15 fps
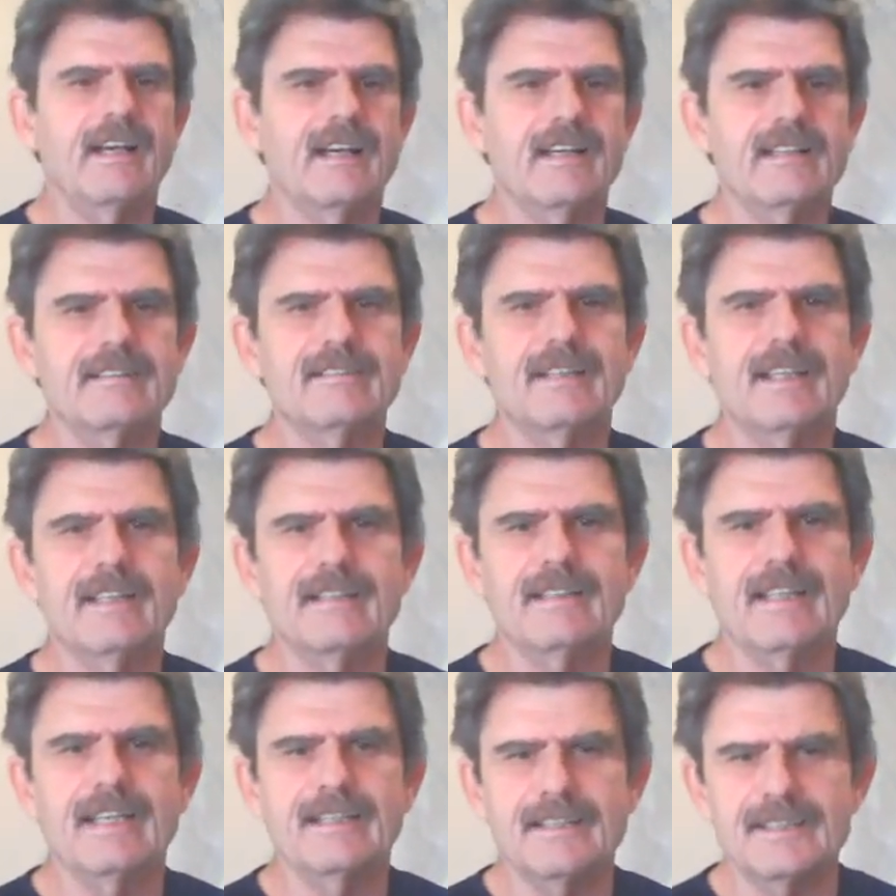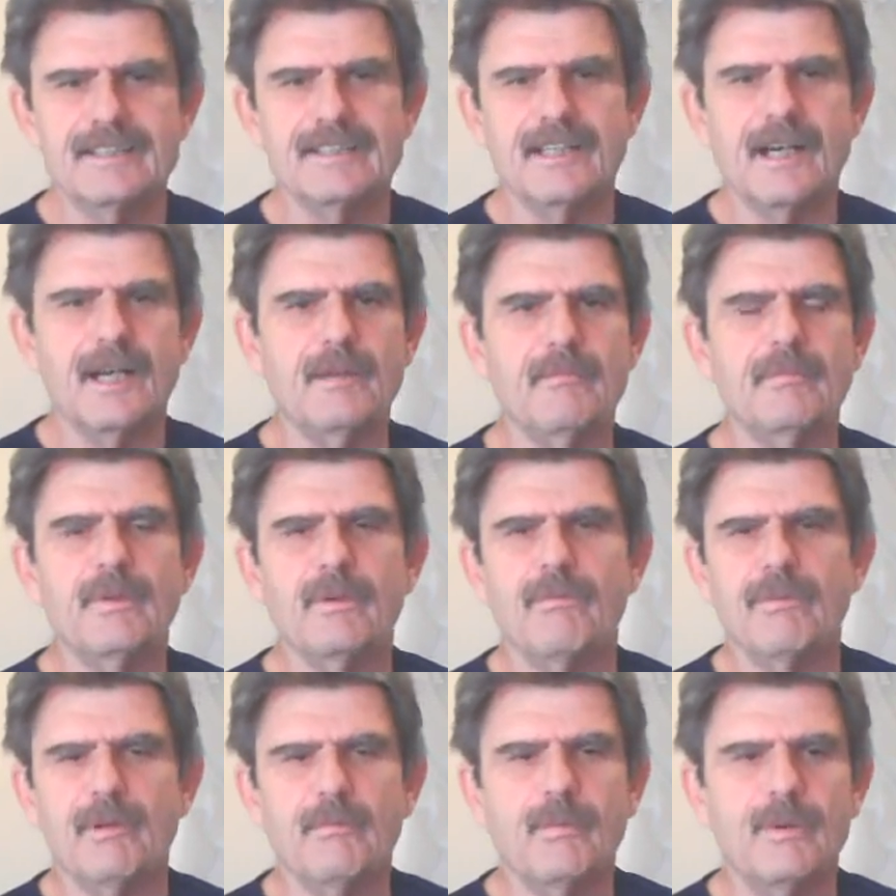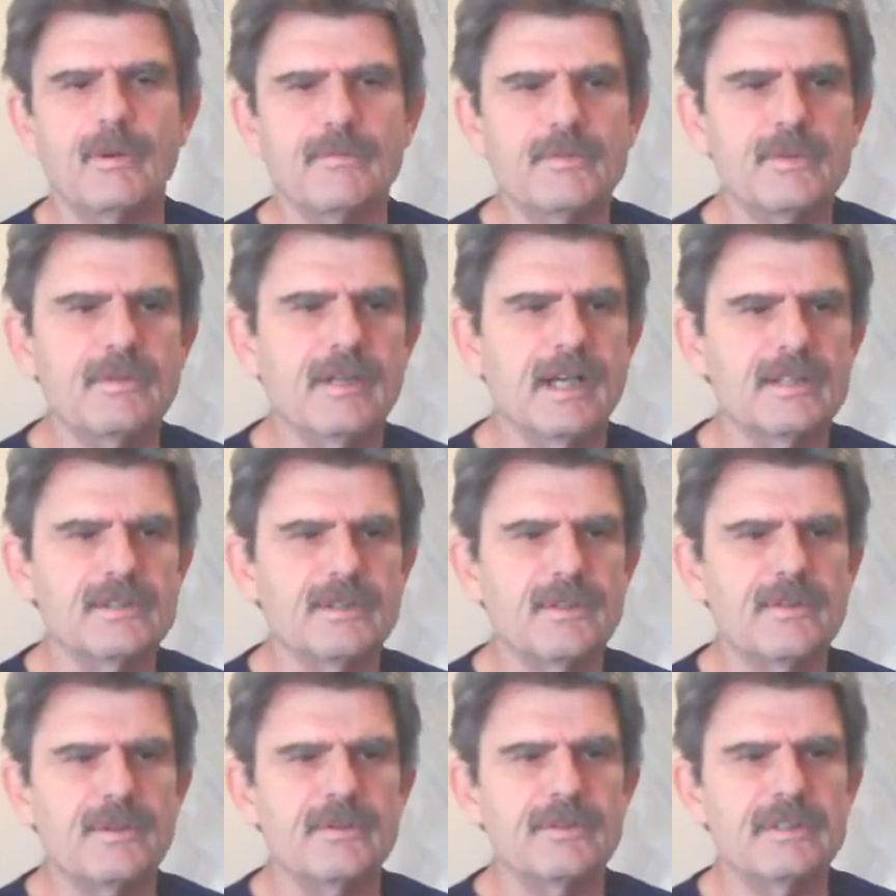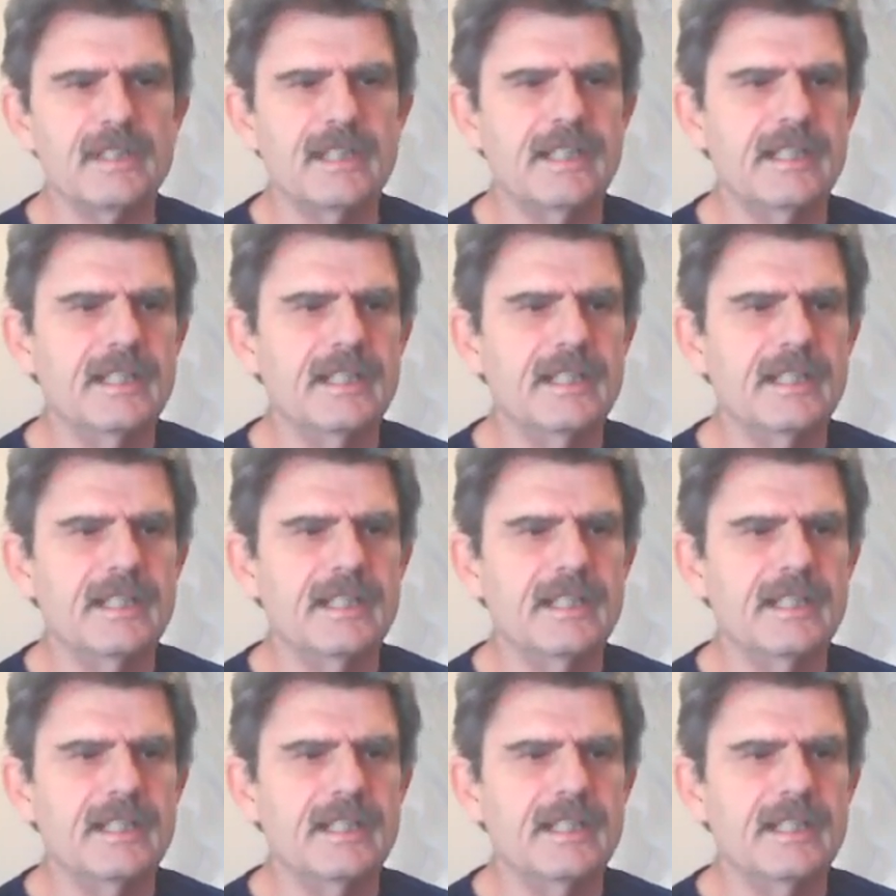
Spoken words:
At this time, November of 2013,